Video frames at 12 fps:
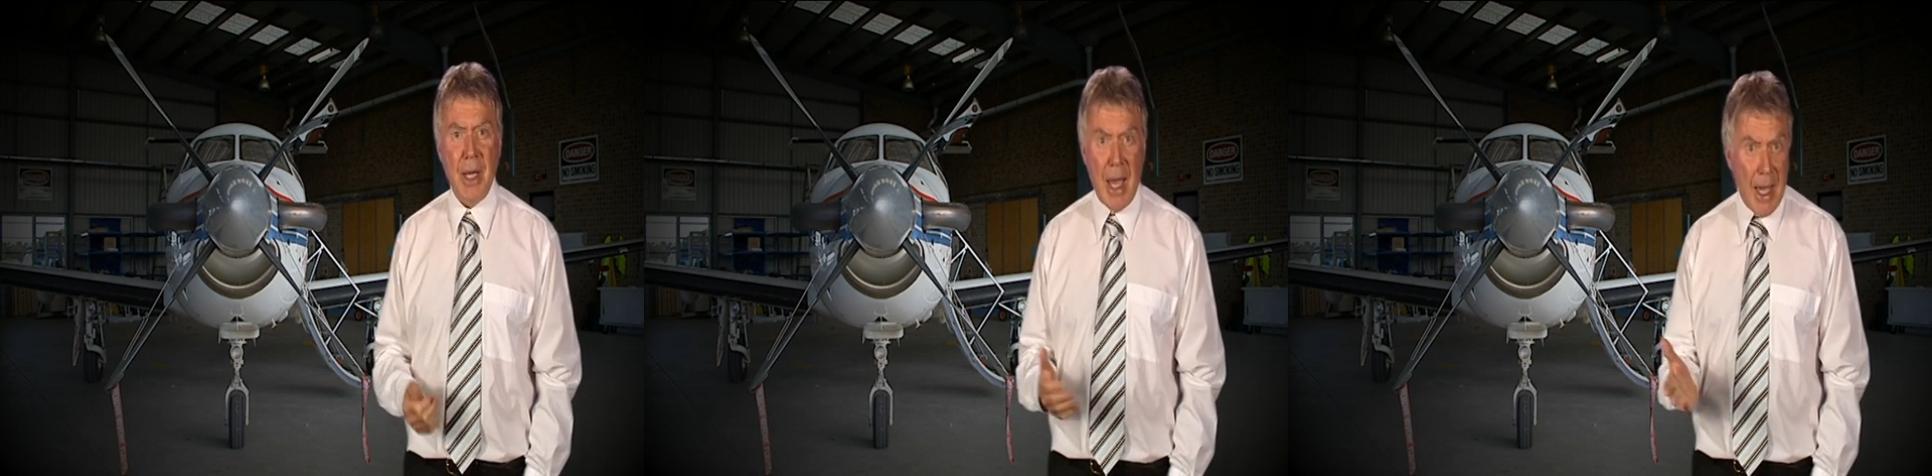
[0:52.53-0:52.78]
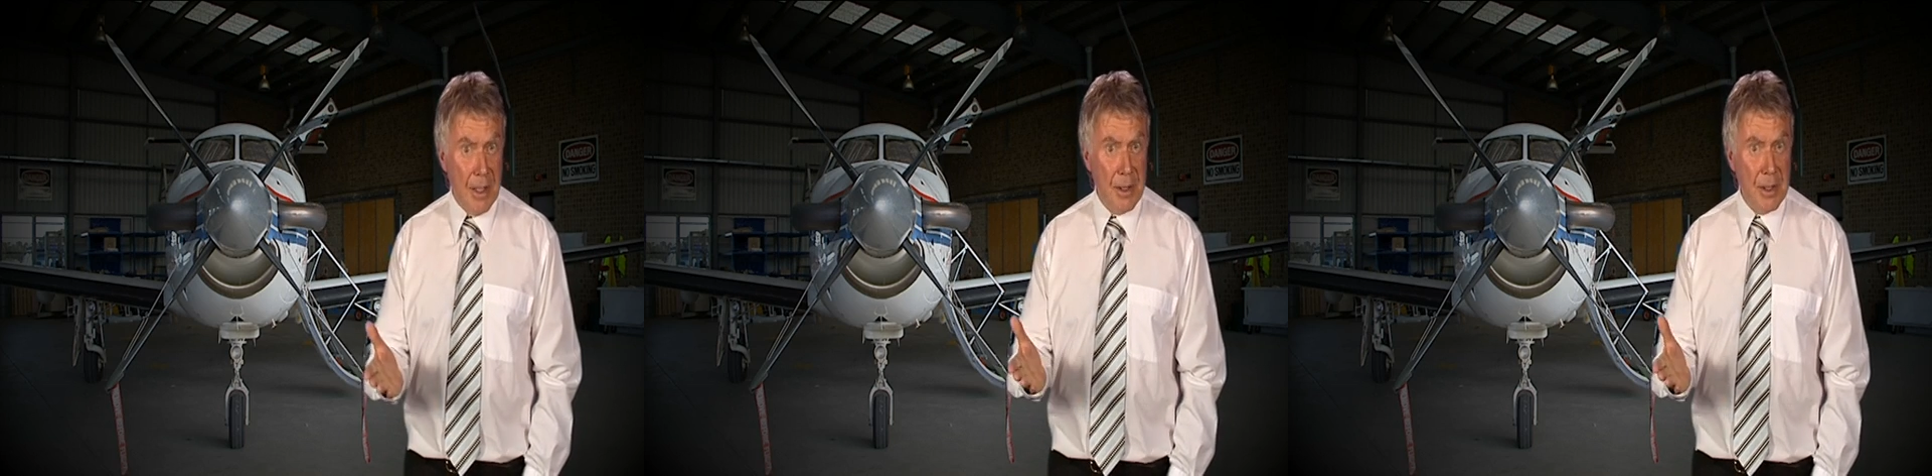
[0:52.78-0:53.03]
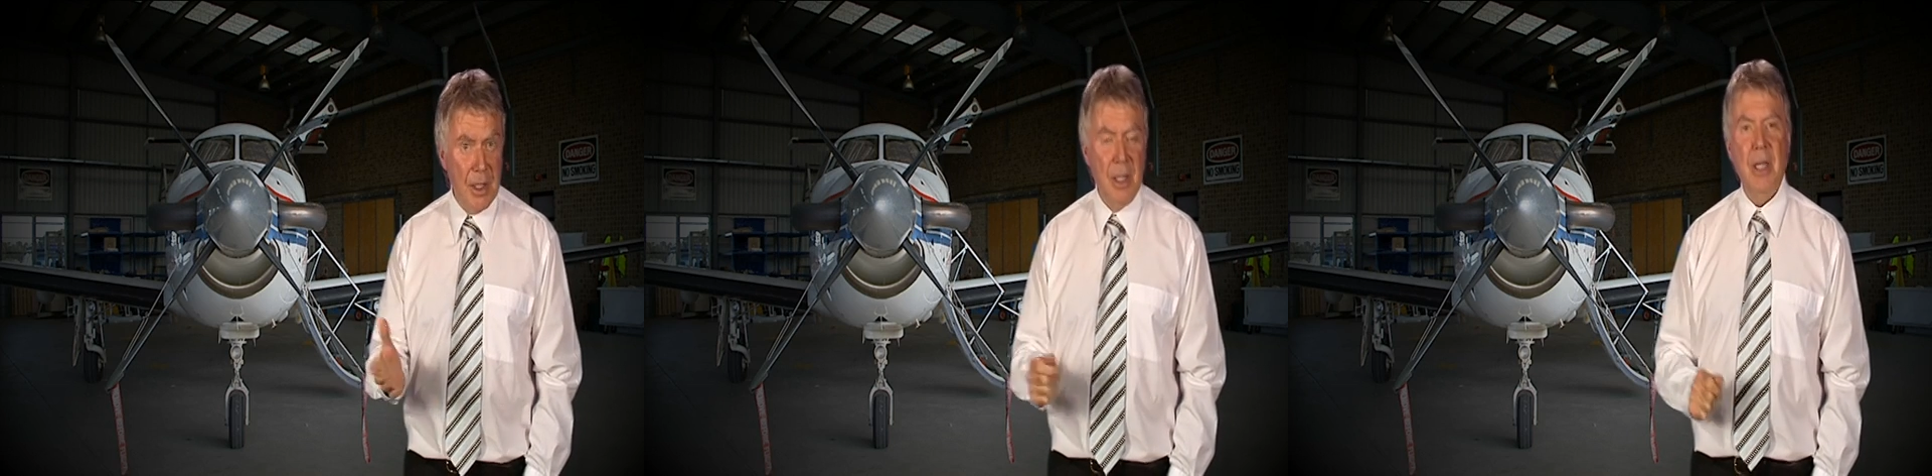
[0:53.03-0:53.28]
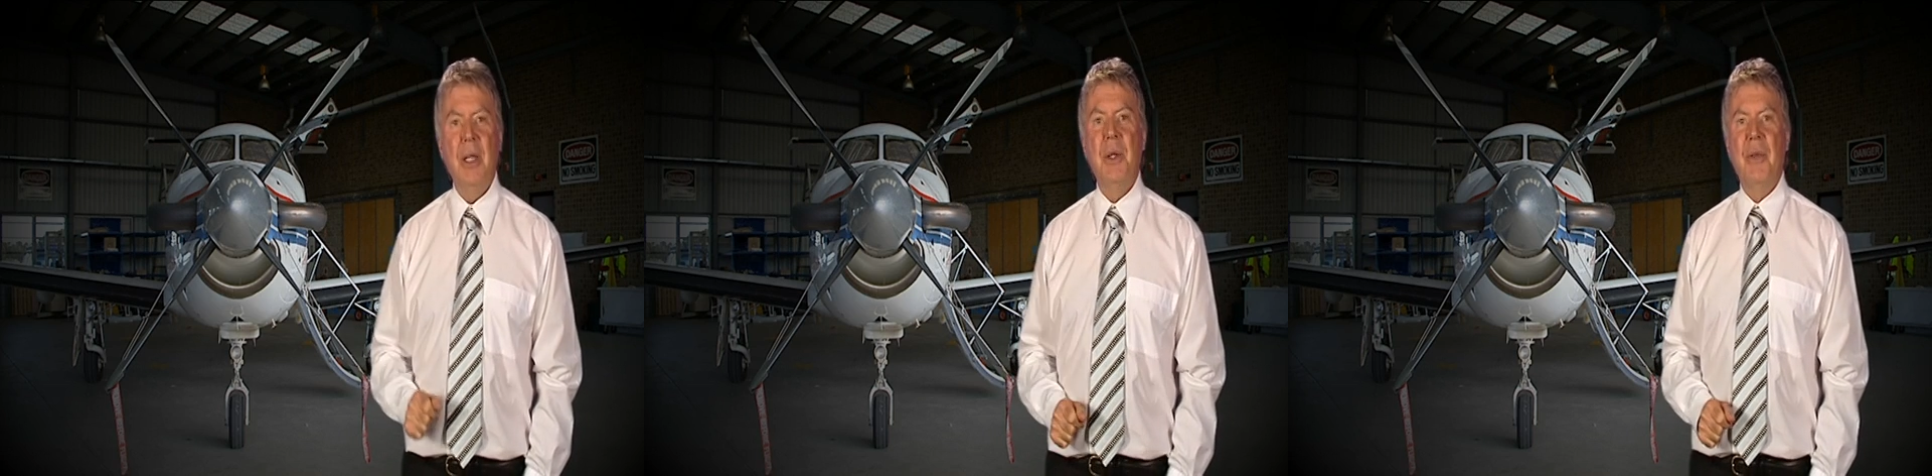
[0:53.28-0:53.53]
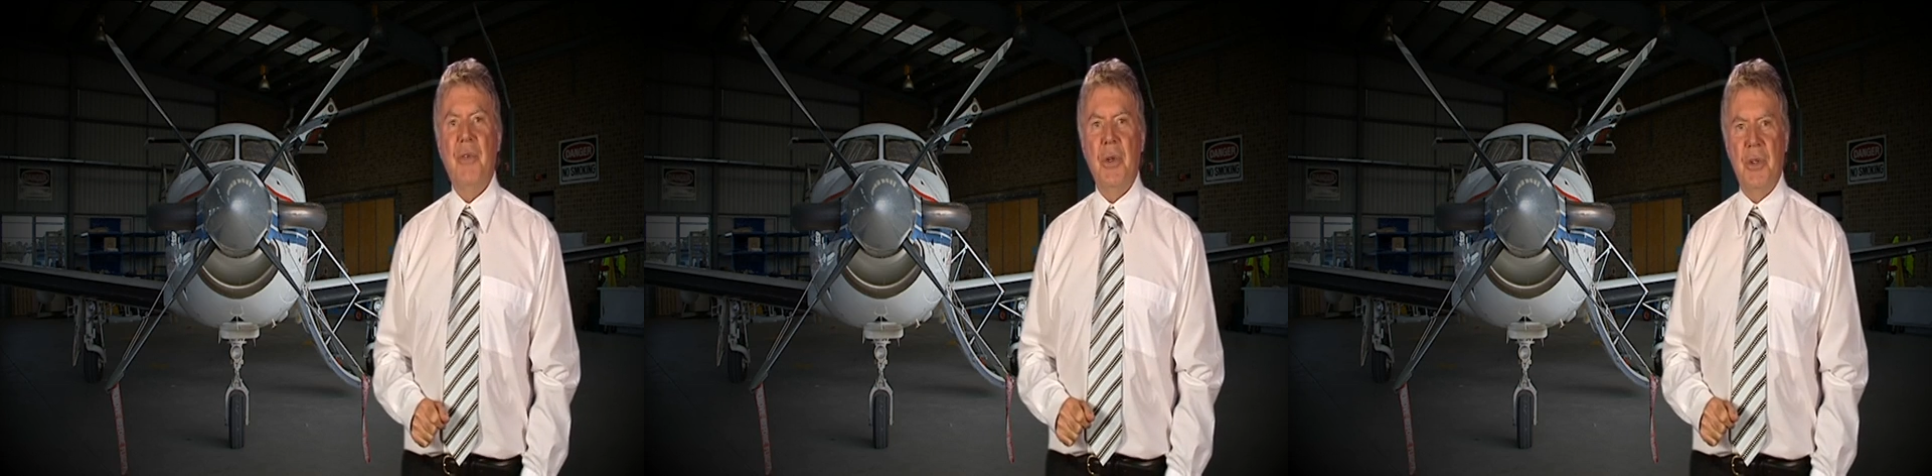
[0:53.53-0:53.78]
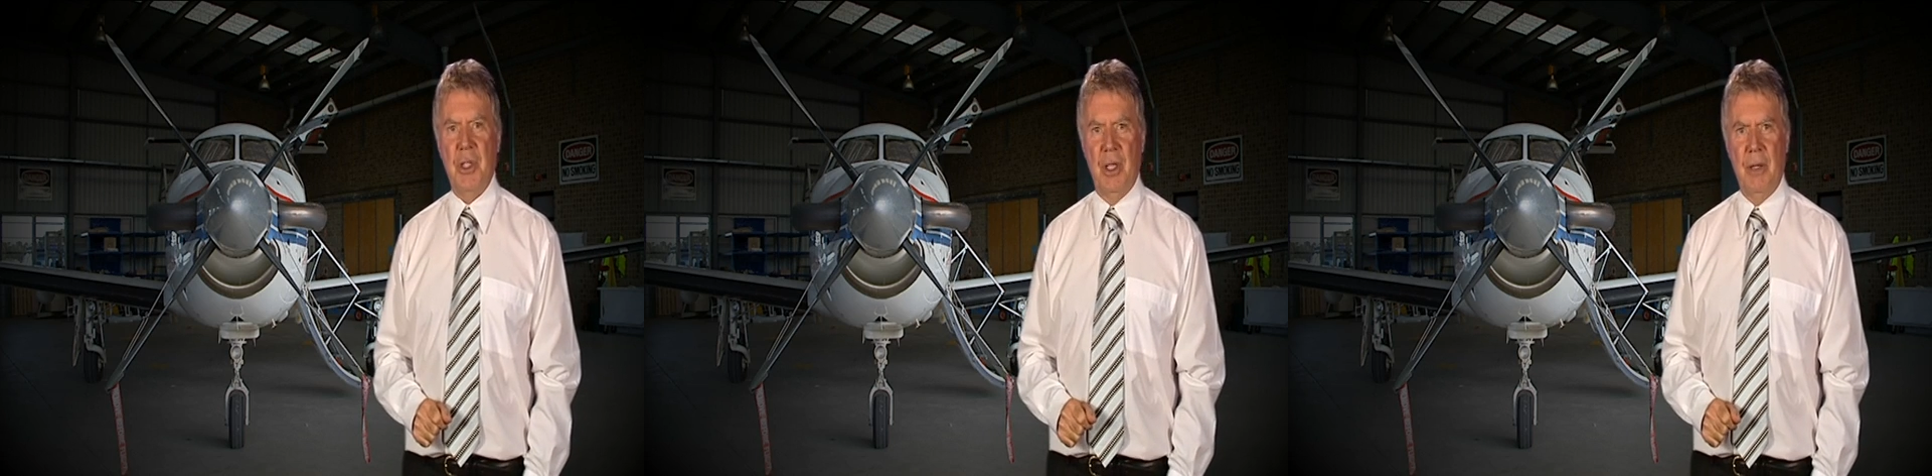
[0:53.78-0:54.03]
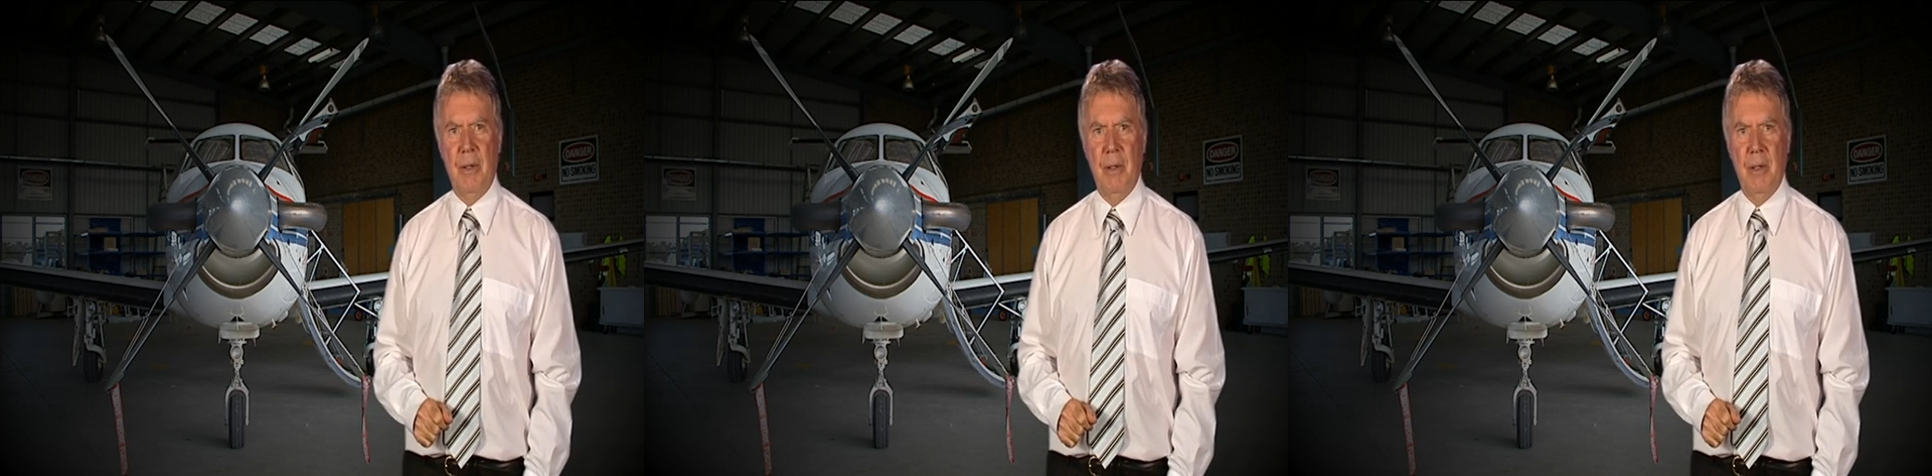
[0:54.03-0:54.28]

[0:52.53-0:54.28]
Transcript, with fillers: and in the future.